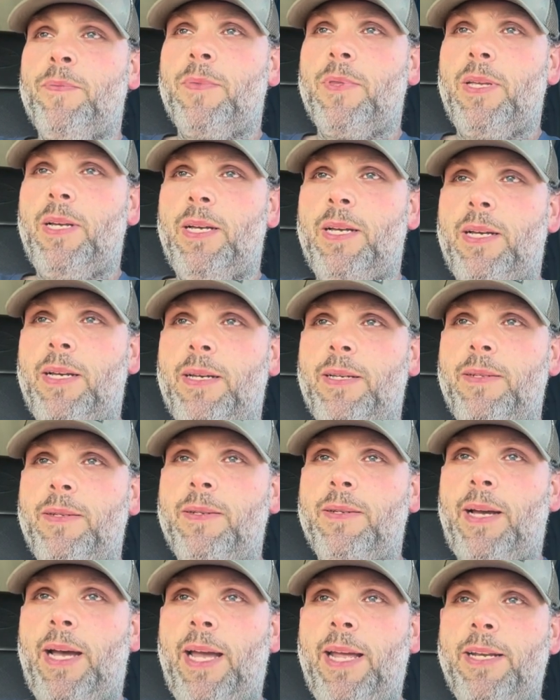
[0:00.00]
I
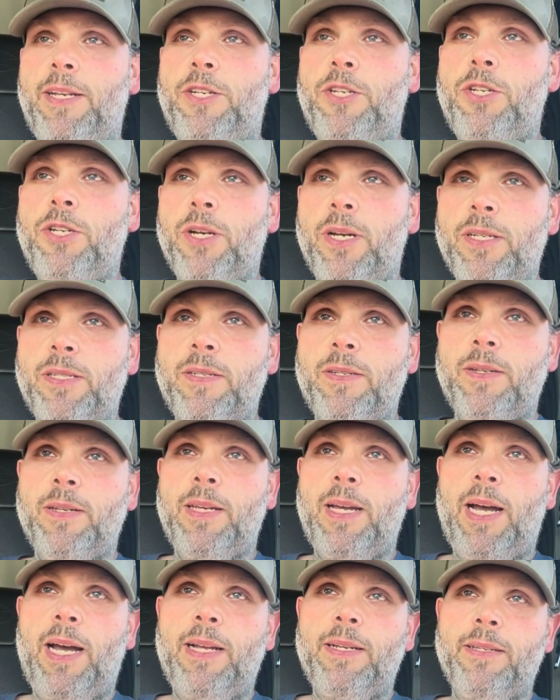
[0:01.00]
had just
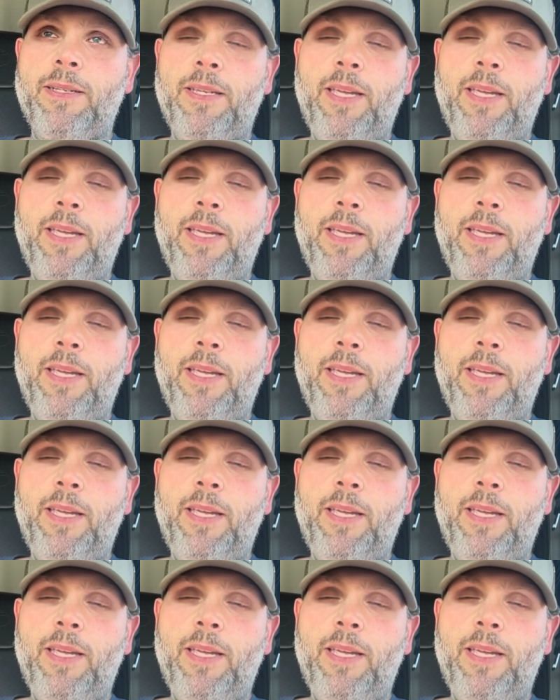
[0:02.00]
gotten